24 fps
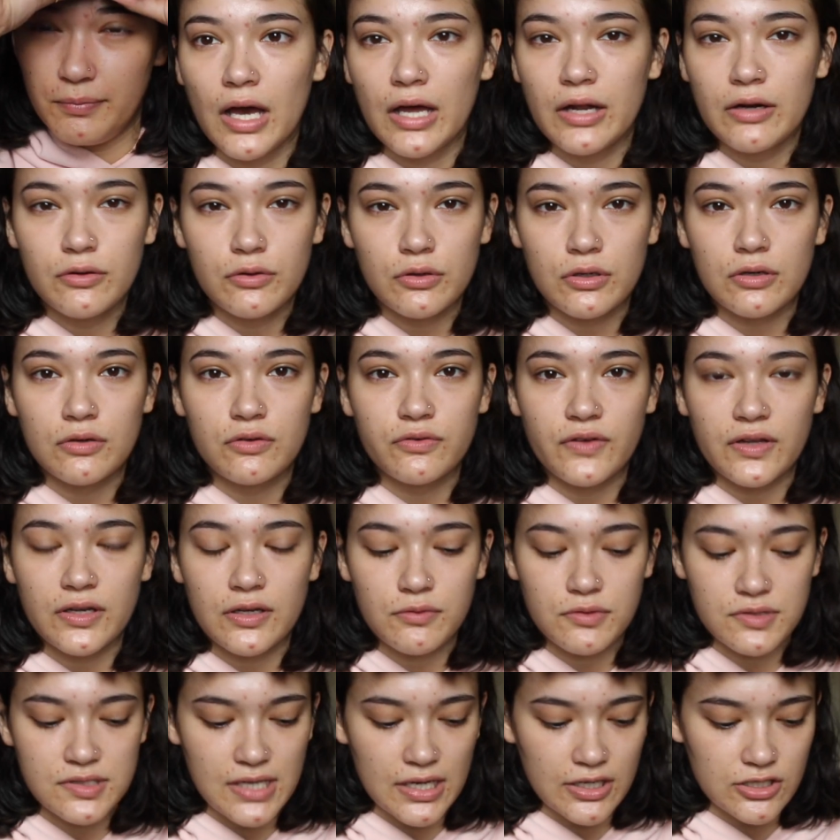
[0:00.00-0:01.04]
I don't know if
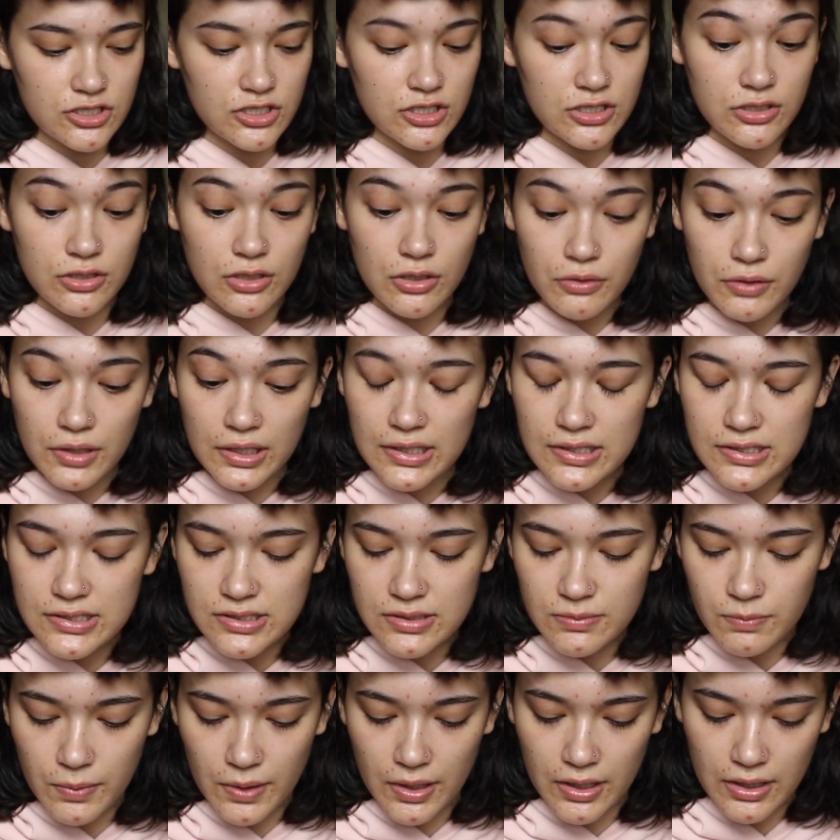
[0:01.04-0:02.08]
anyone's actually
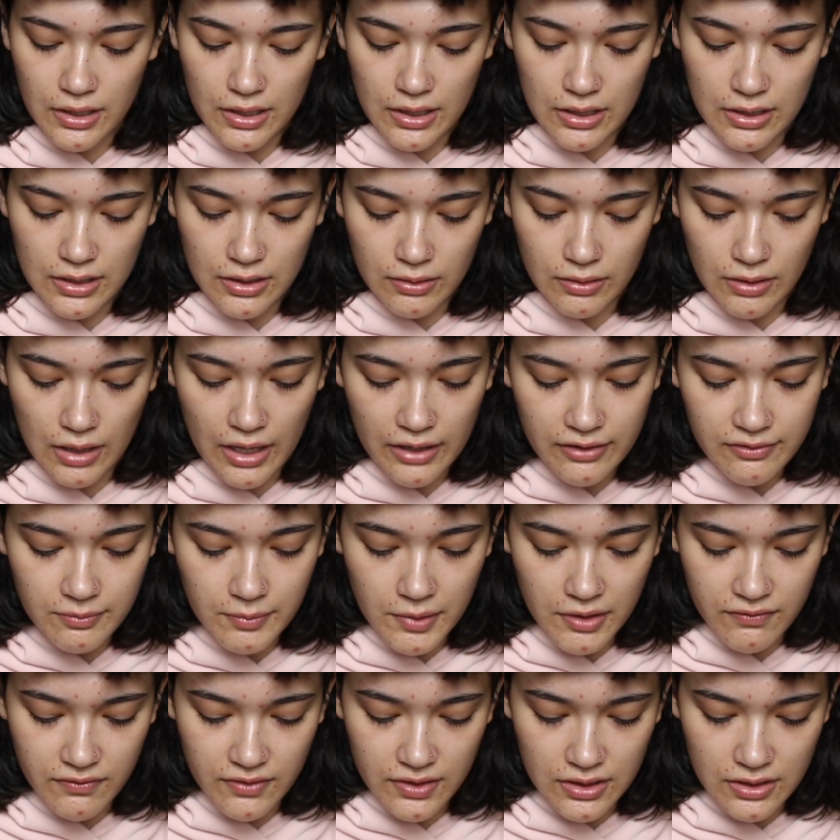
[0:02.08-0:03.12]
noticed, but in a lot of
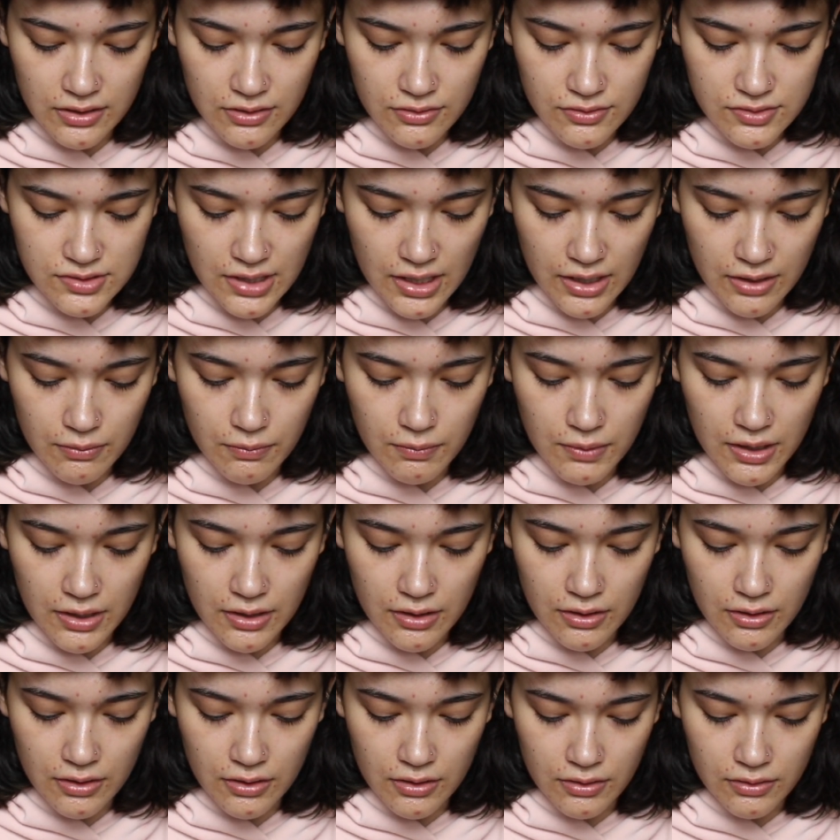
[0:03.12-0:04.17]
my videos, I
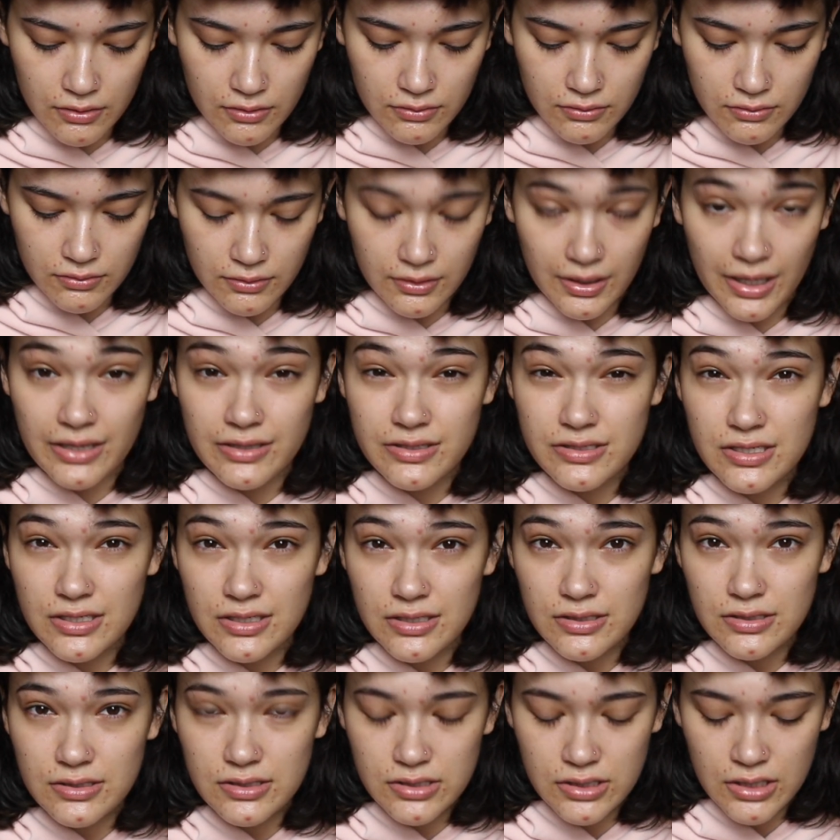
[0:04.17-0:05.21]
wear
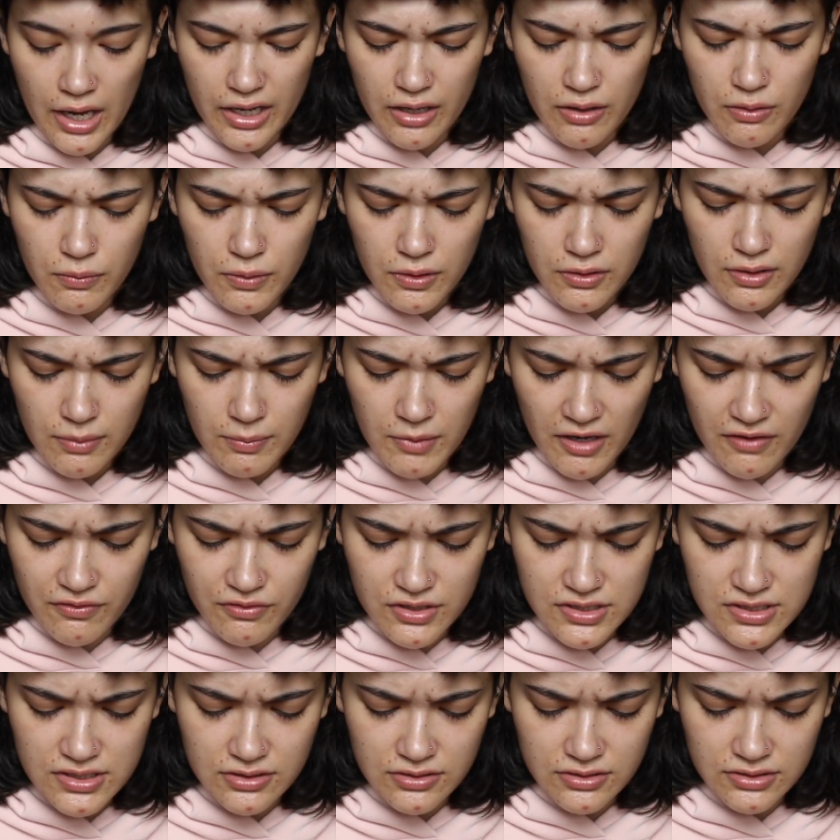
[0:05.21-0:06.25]
lenses. I don't wear them
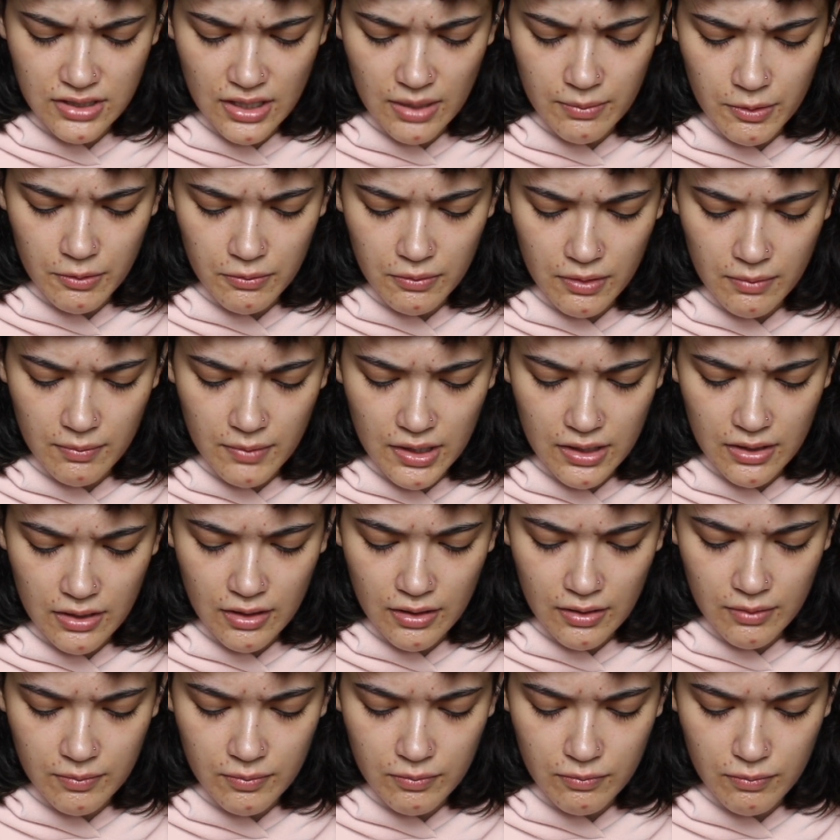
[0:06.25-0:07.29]
every single time I wear
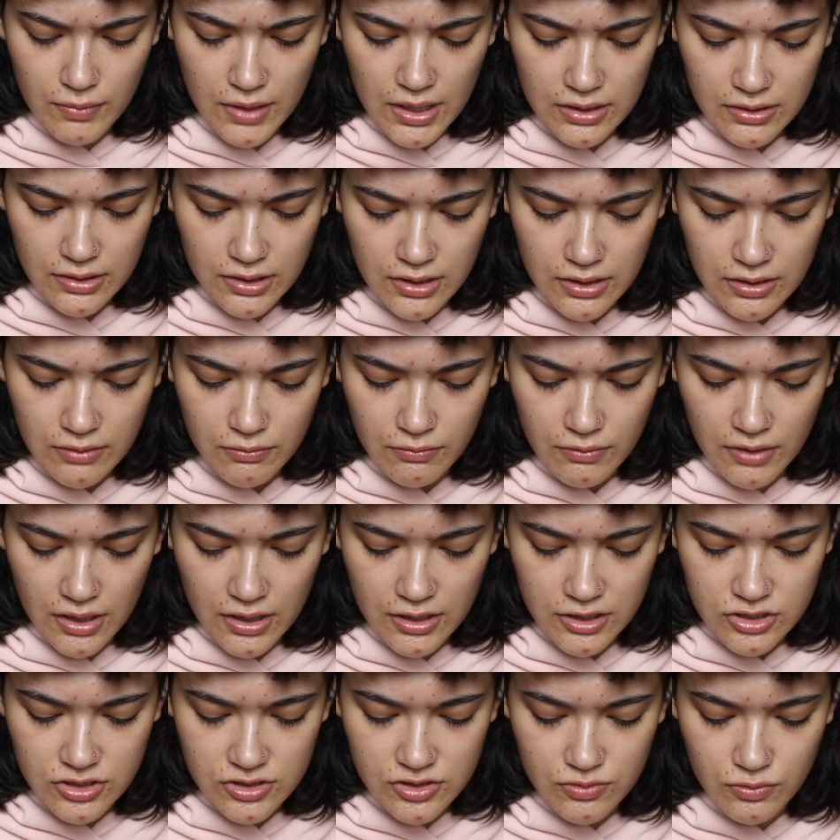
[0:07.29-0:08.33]
makeup, mainly when
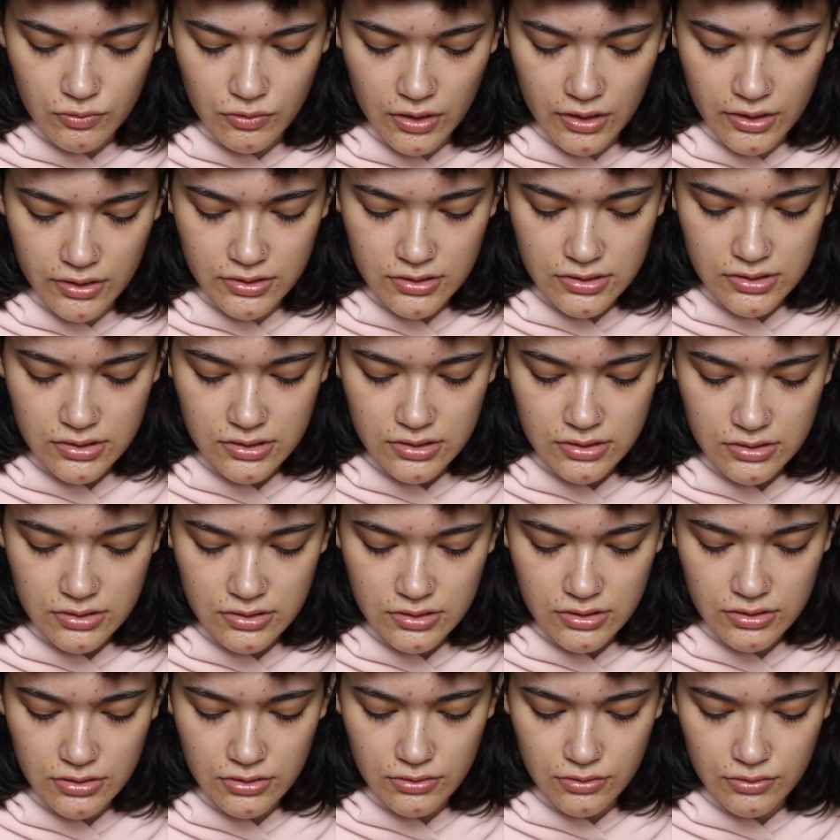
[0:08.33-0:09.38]
I just want
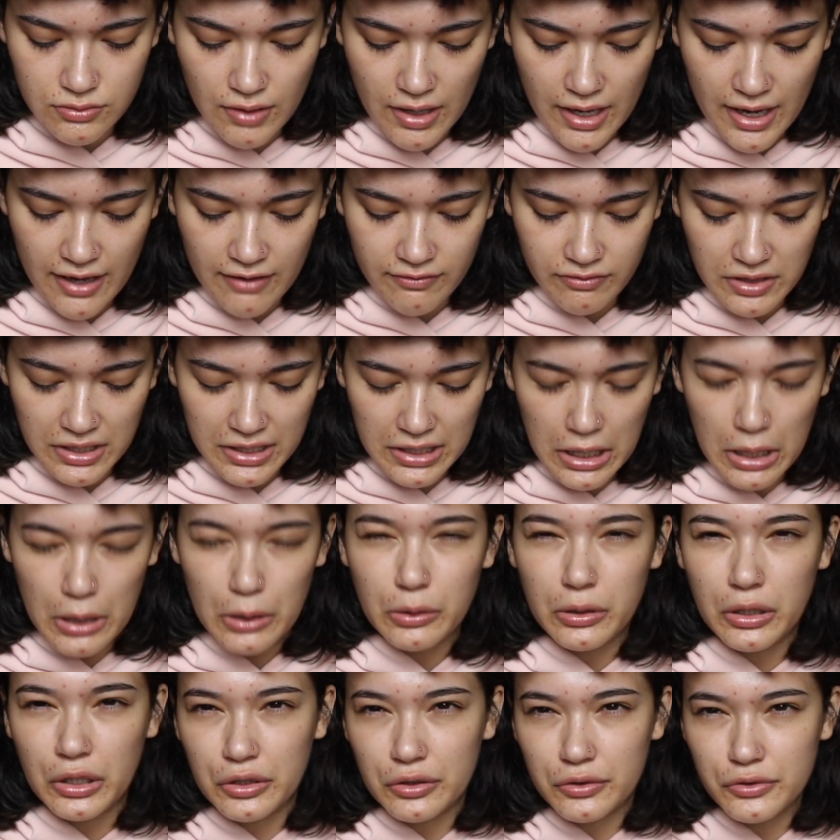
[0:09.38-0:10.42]
to have like a
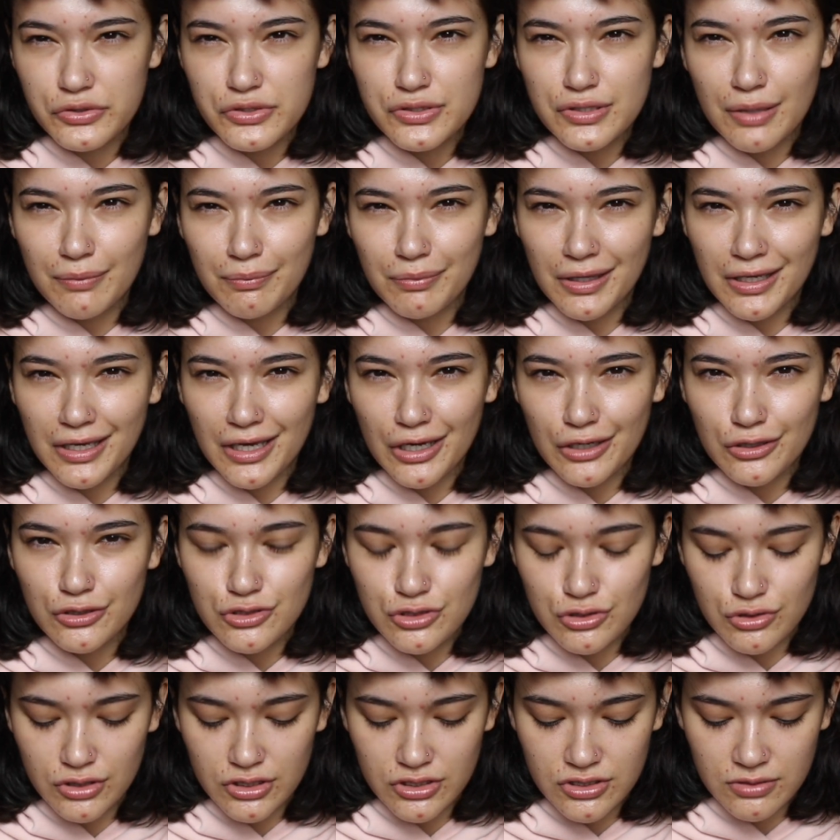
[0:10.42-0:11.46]
little something
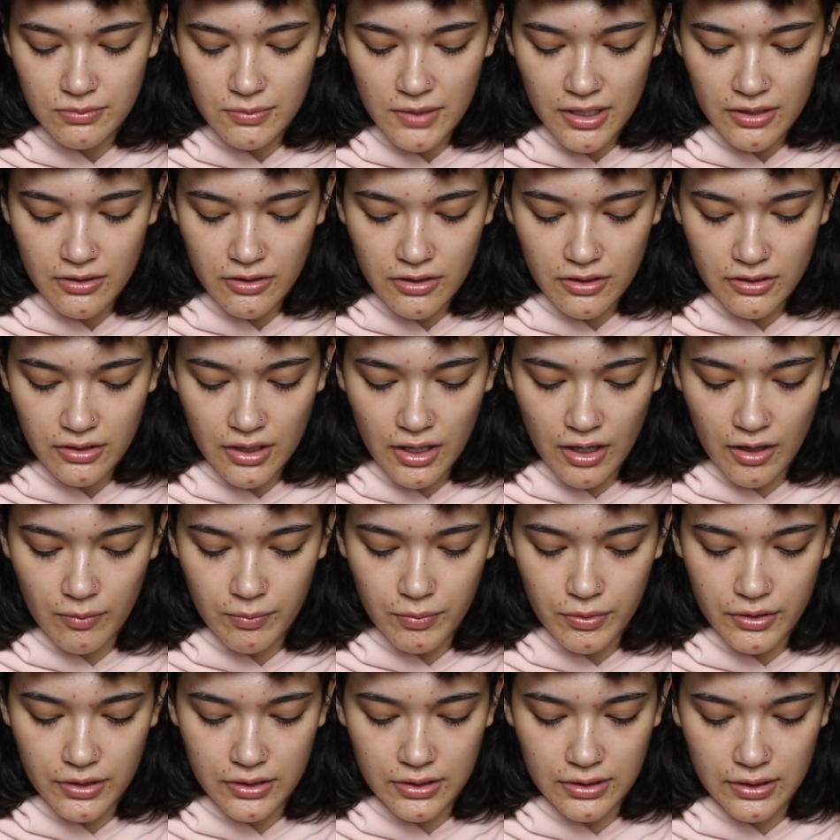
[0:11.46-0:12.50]
extra to my look, I'll
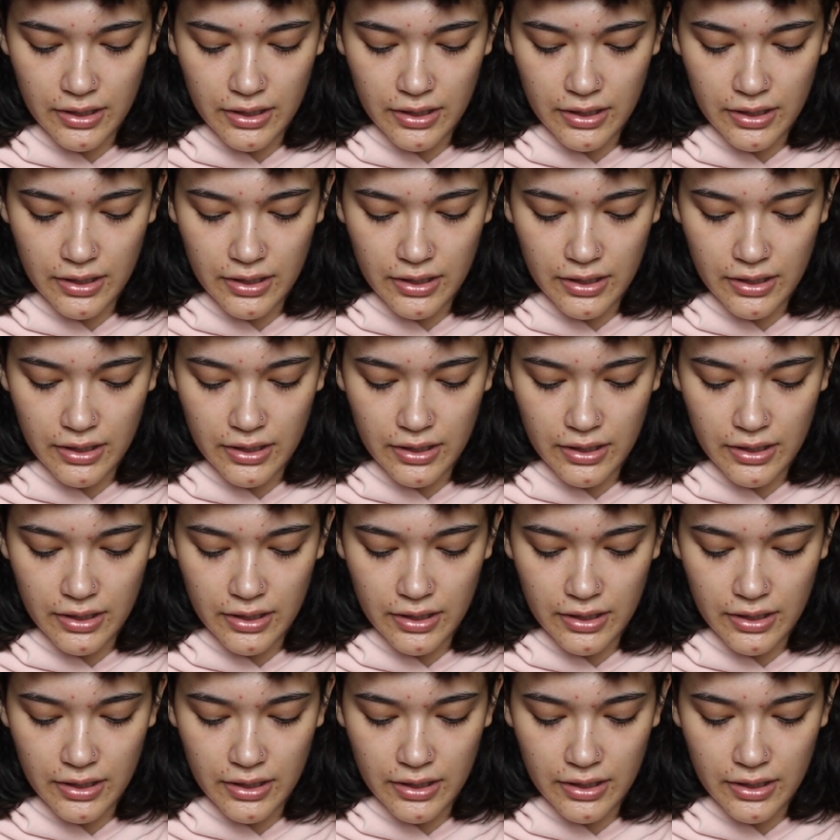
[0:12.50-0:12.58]
put in